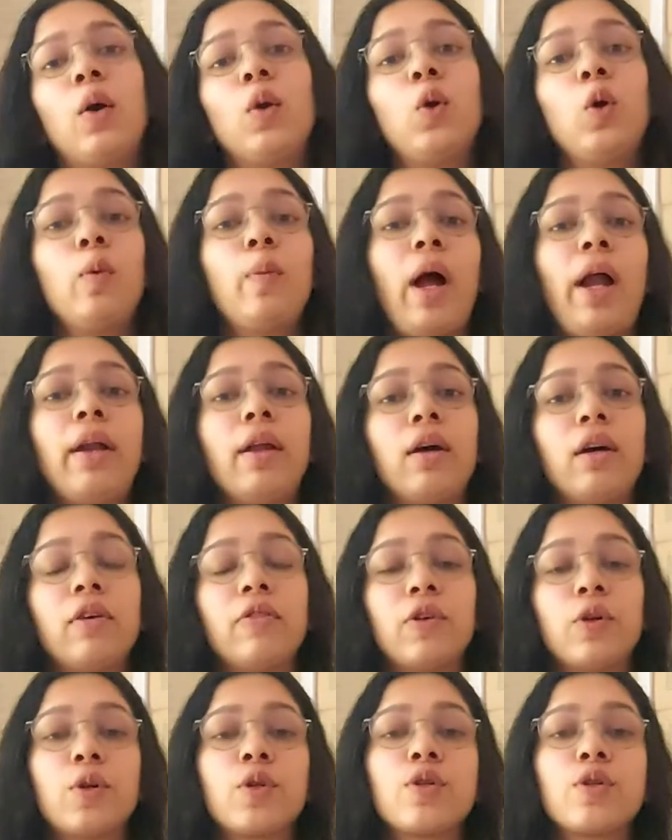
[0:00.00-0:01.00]
no matter
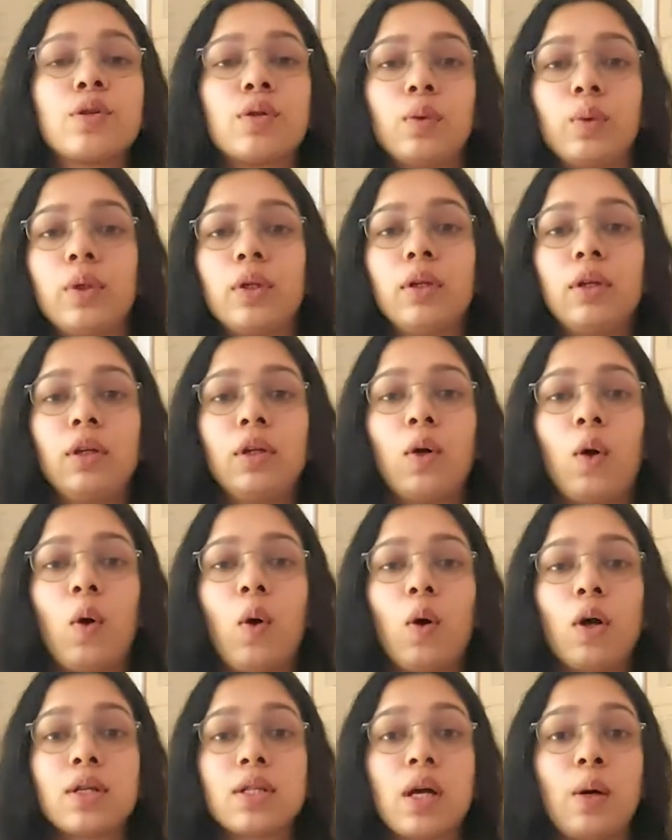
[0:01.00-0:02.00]
if you're a student
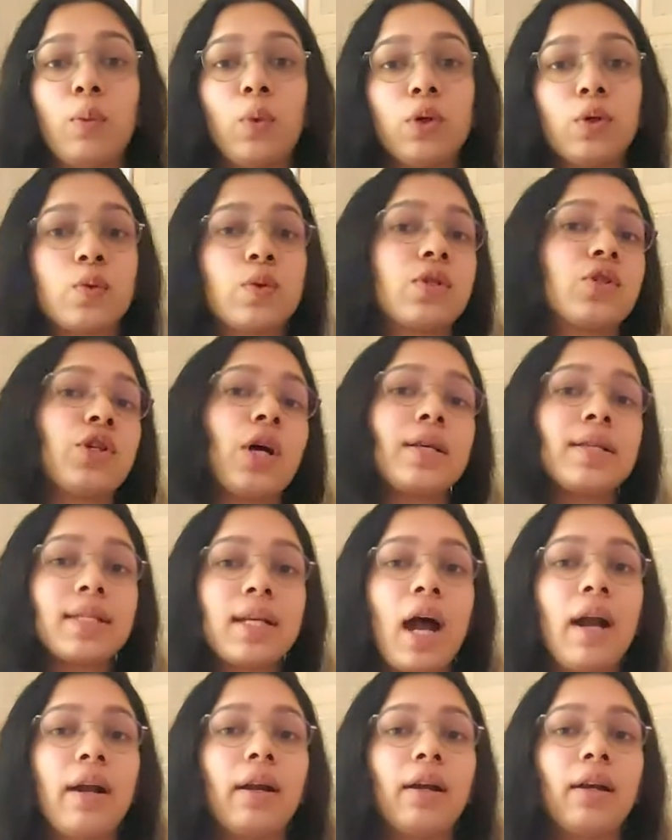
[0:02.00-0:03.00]
or someone who's just
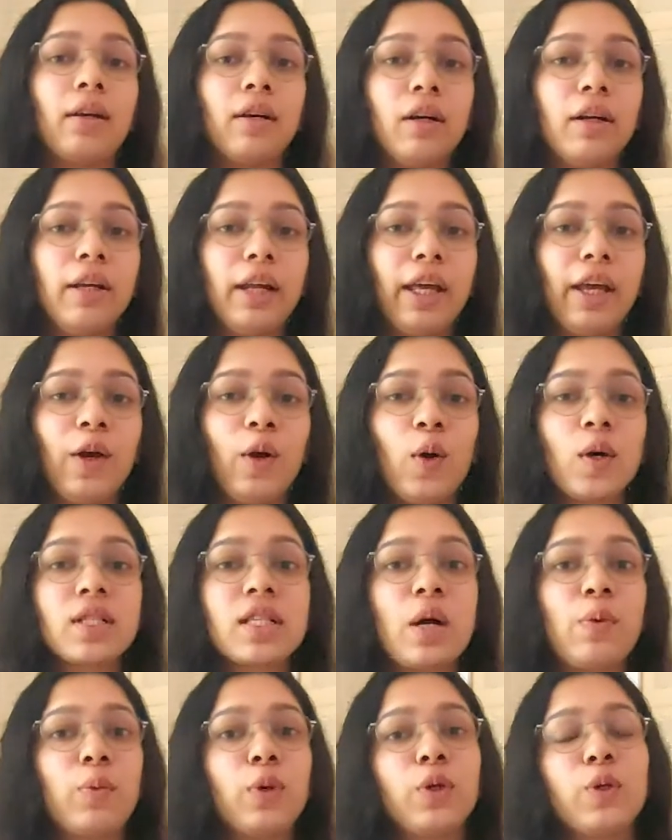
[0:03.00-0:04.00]
started earning or
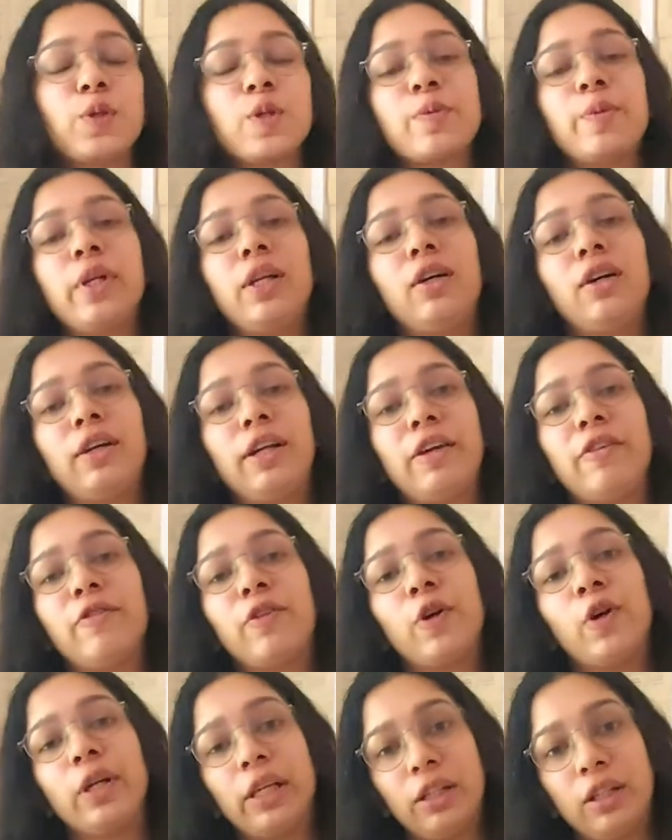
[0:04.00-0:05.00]
someone who's been earning
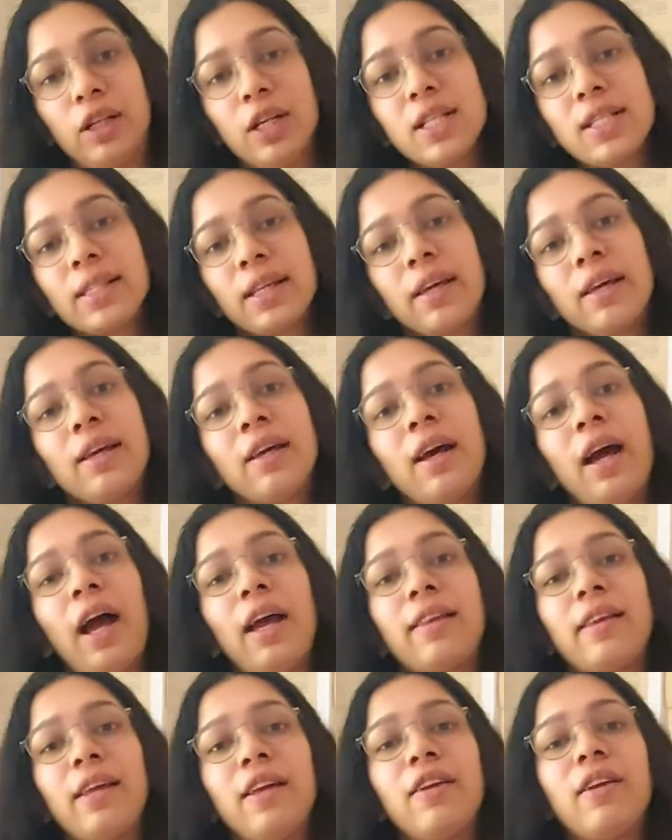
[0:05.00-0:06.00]
for years,
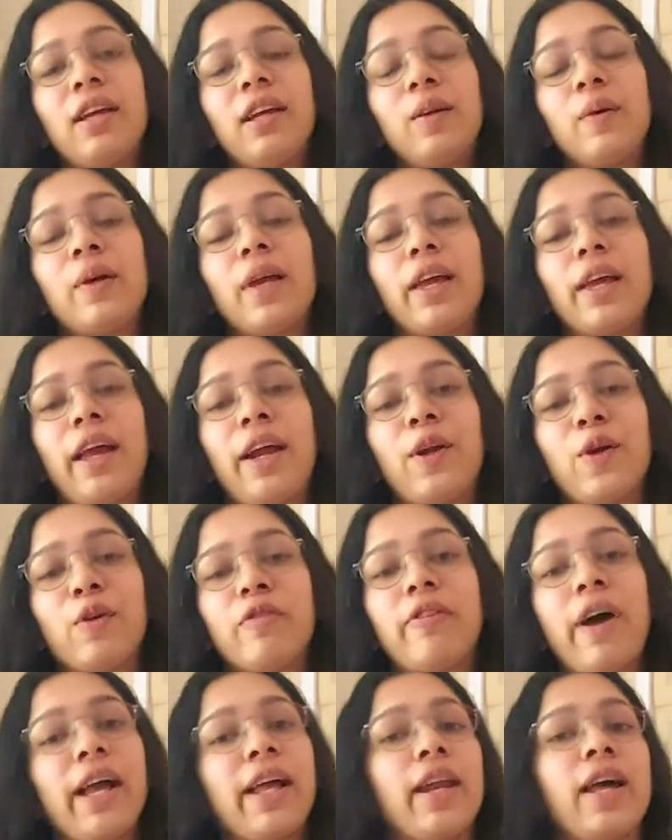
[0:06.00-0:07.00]
I think relooking at your
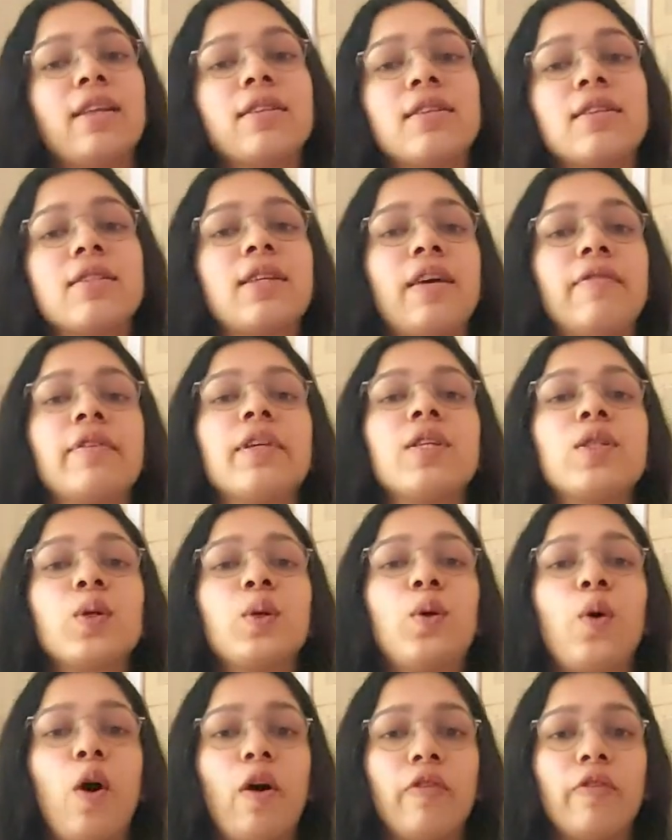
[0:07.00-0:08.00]
finances every
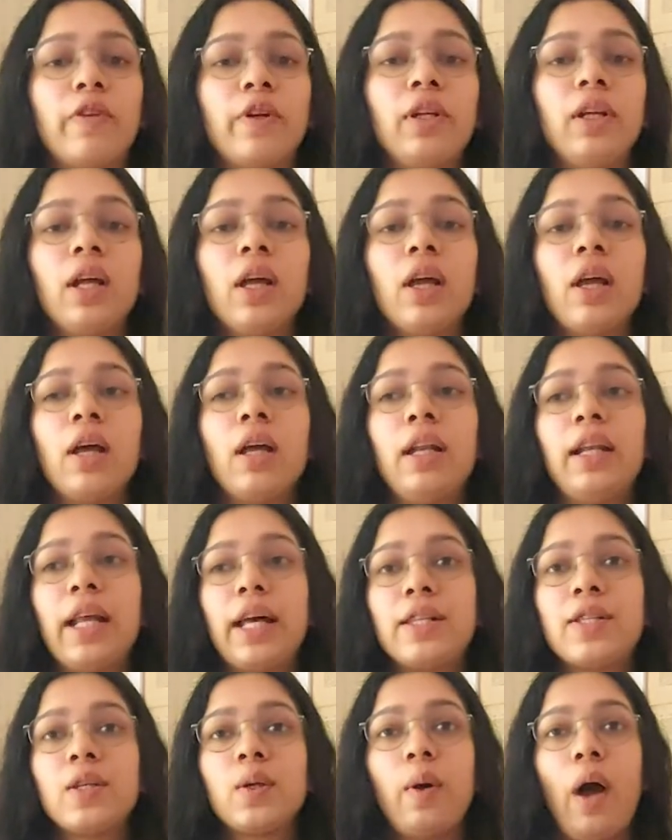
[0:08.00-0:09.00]
so often
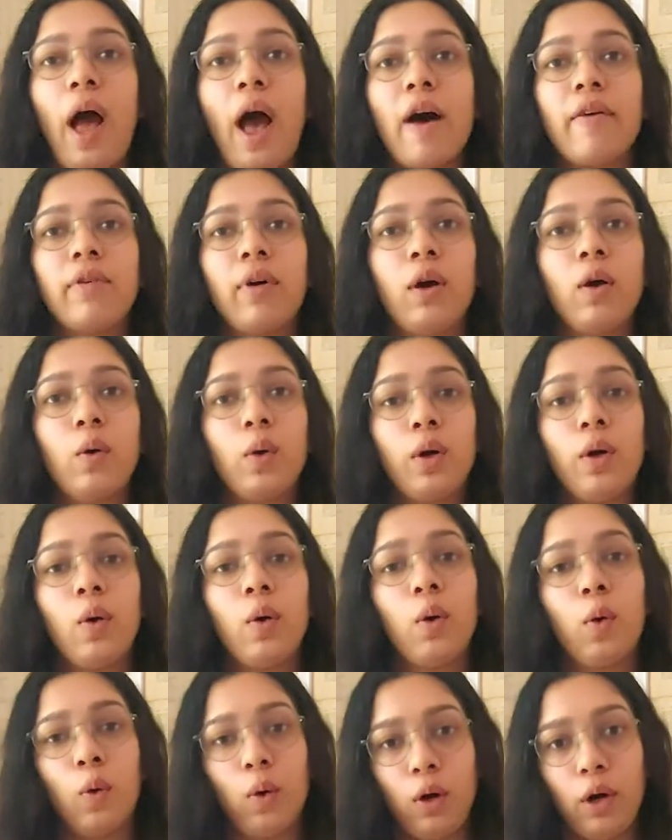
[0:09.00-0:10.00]
lets you have a good
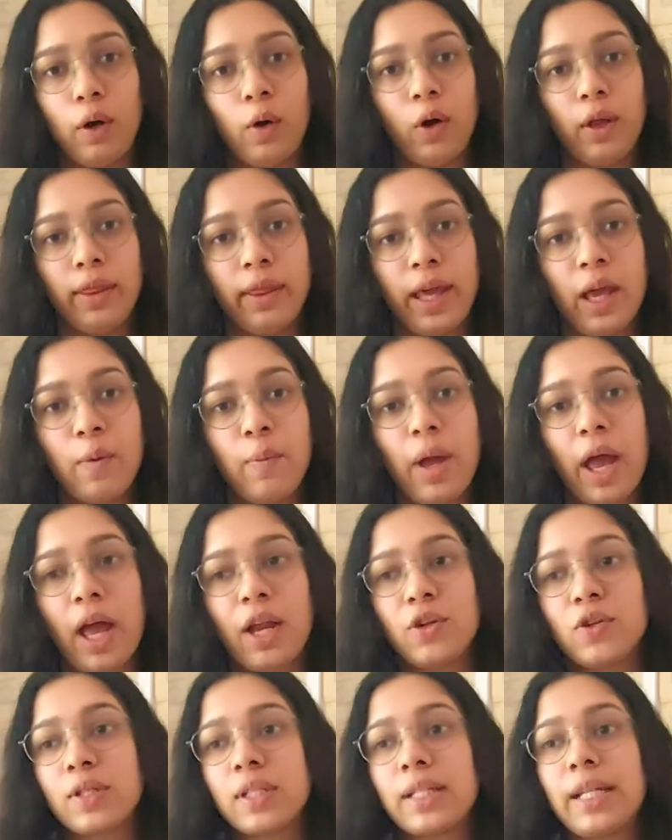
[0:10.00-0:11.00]
hold on them
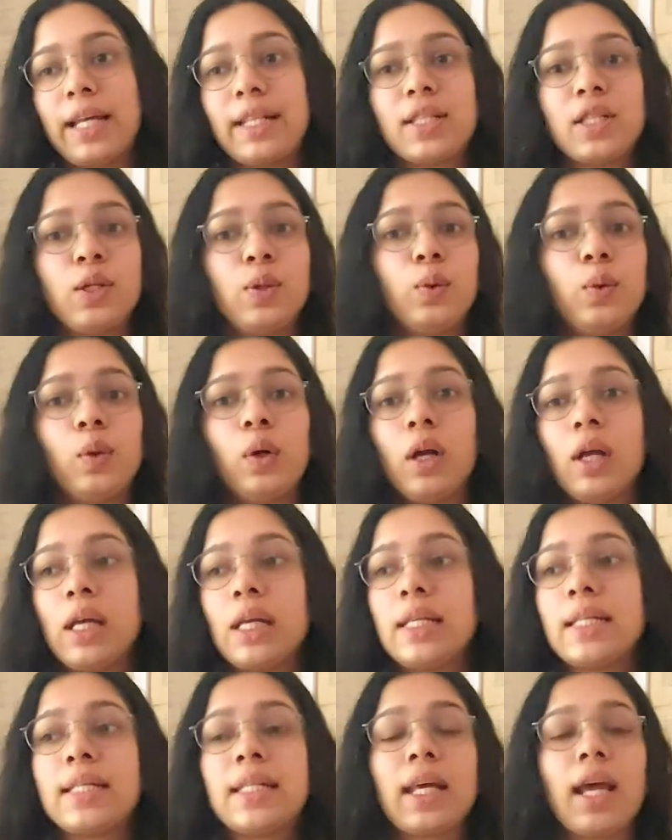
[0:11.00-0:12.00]
and just lets you
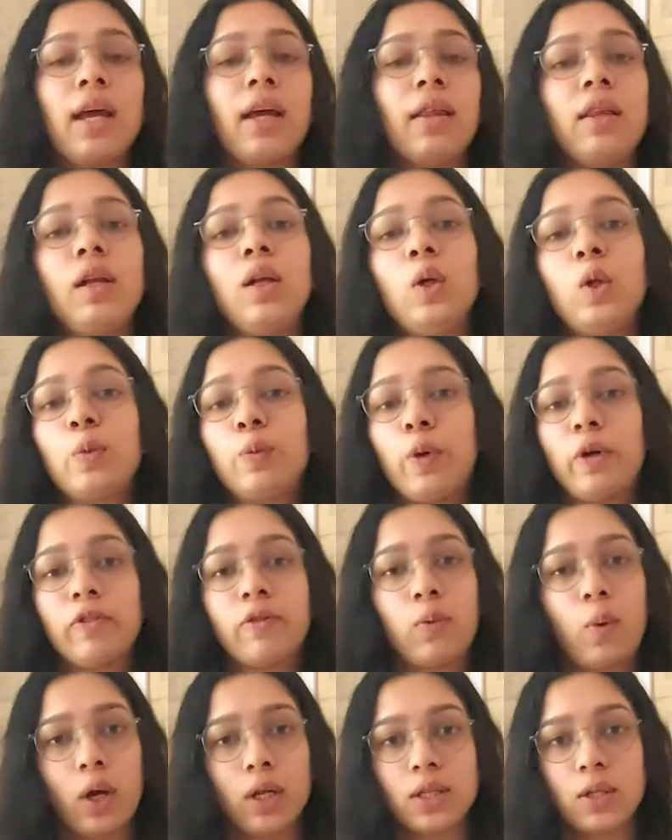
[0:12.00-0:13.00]
stay in the loop
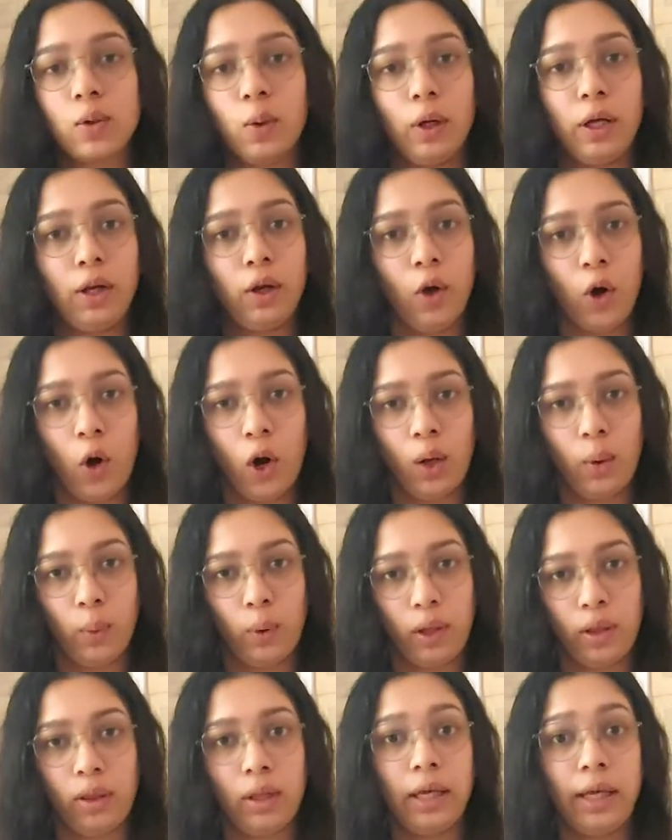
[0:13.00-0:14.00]
of what's going on
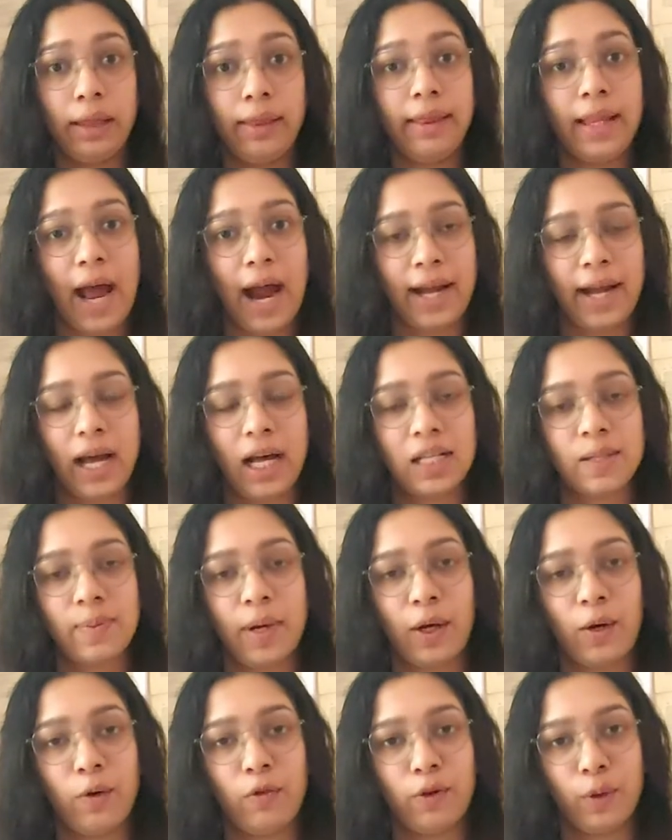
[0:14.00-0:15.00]
within that
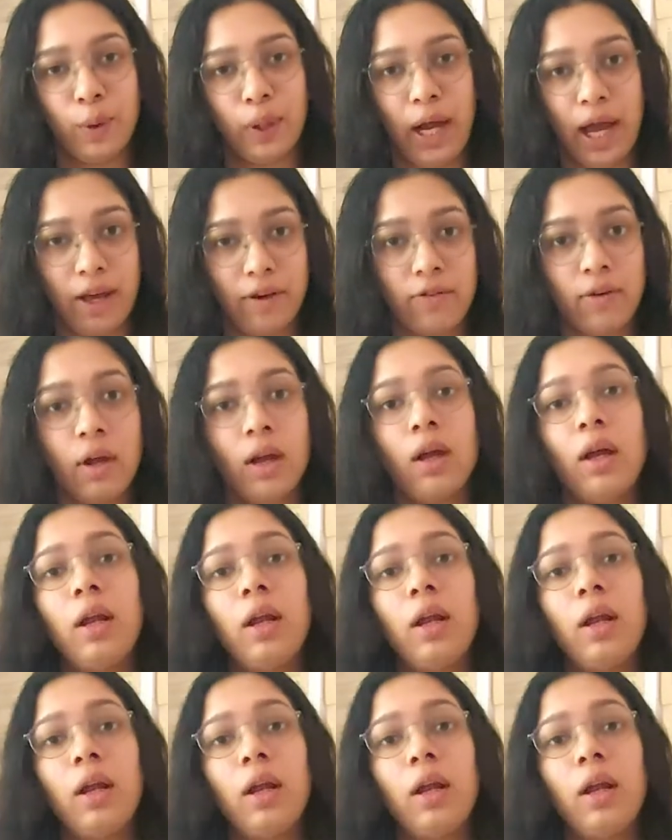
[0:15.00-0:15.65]
aspect of your life.